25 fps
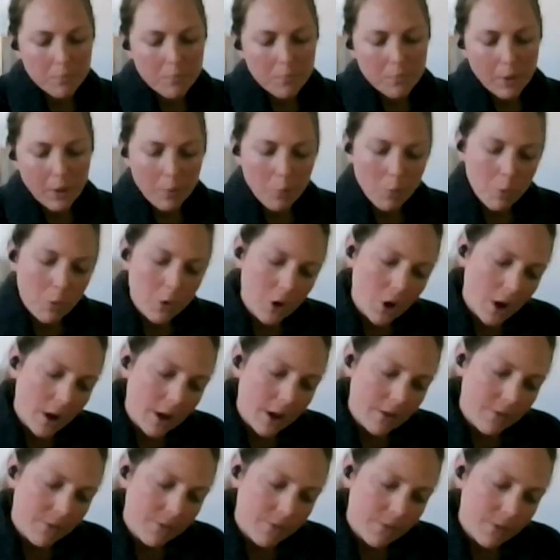what
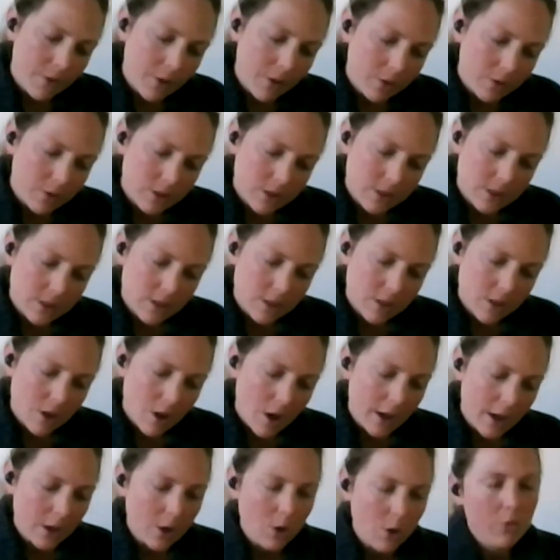I felt
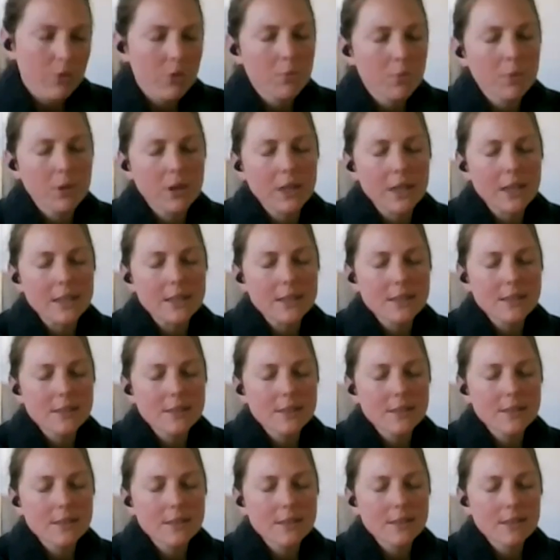I got from it is
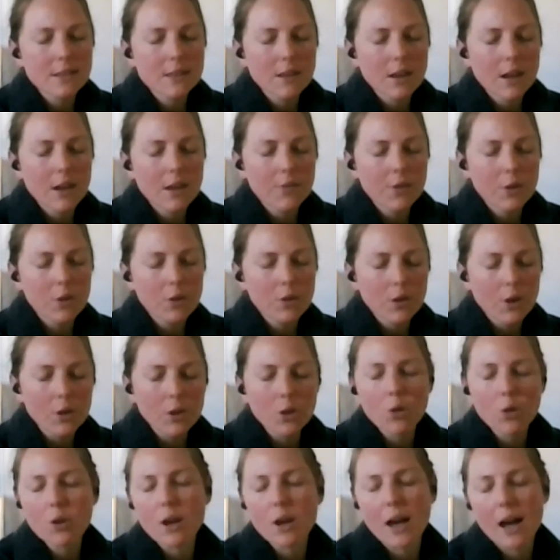I felt a
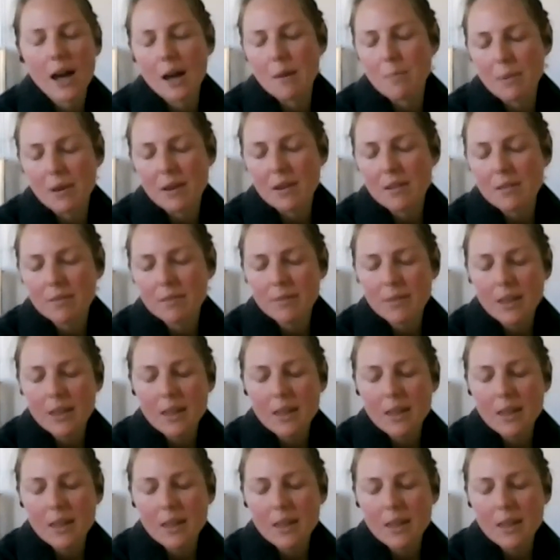lot calmer.